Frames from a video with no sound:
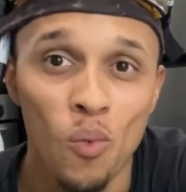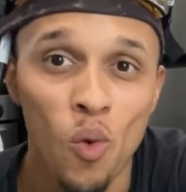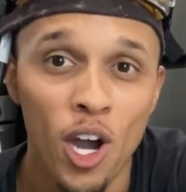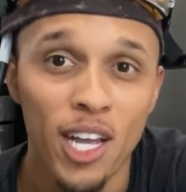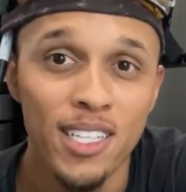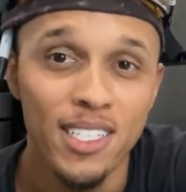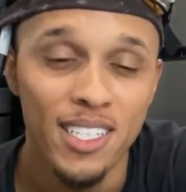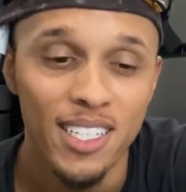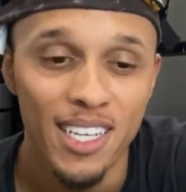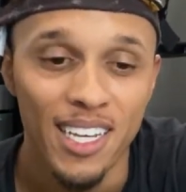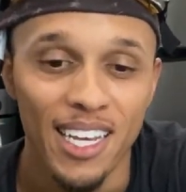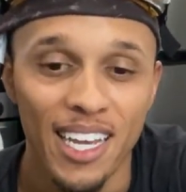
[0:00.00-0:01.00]
One,
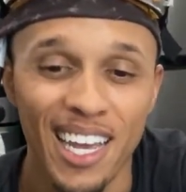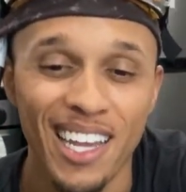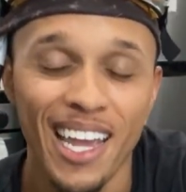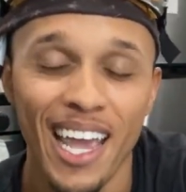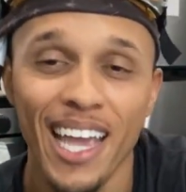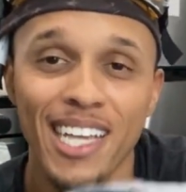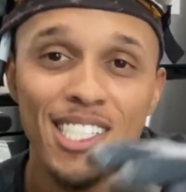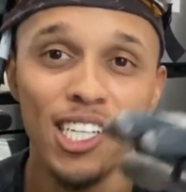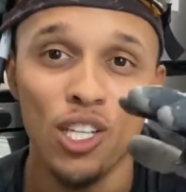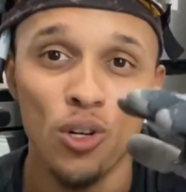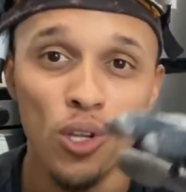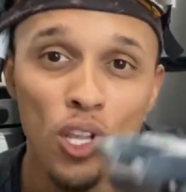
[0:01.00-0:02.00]
it hangs a
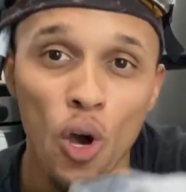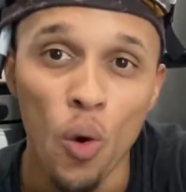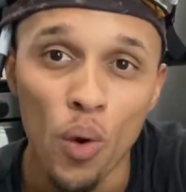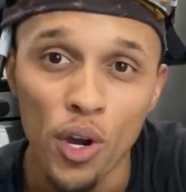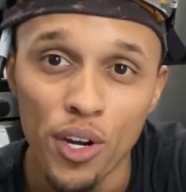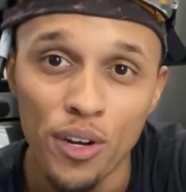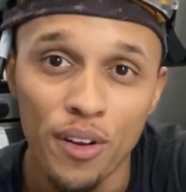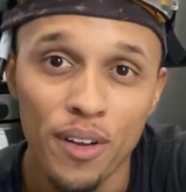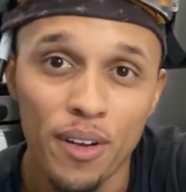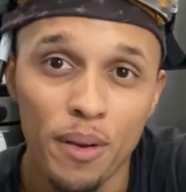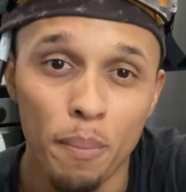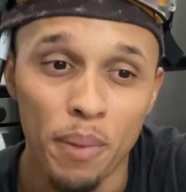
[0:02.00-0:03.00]
little lower
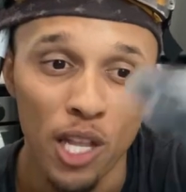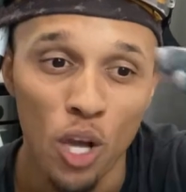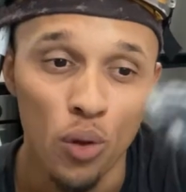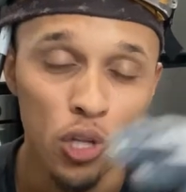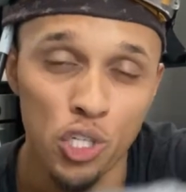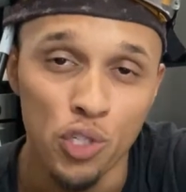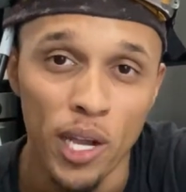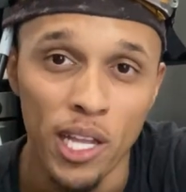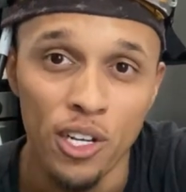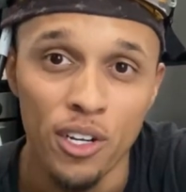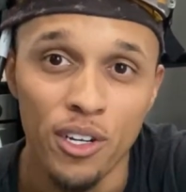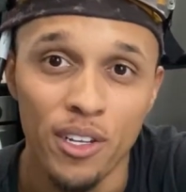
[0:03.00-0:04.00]
below the
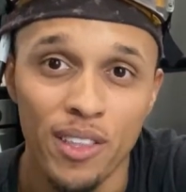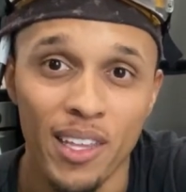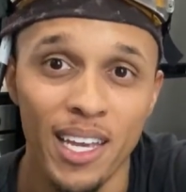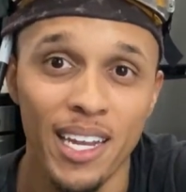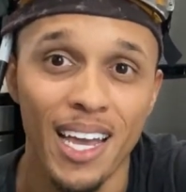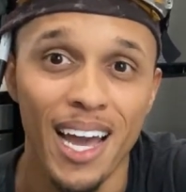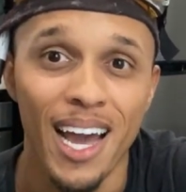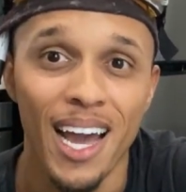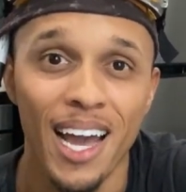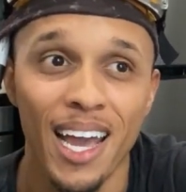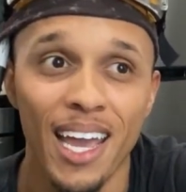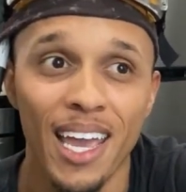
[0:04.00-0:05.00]
trailer than
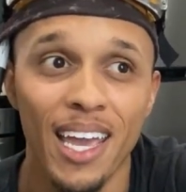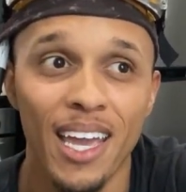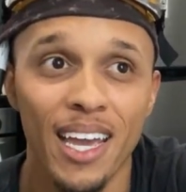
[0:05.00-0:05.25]
I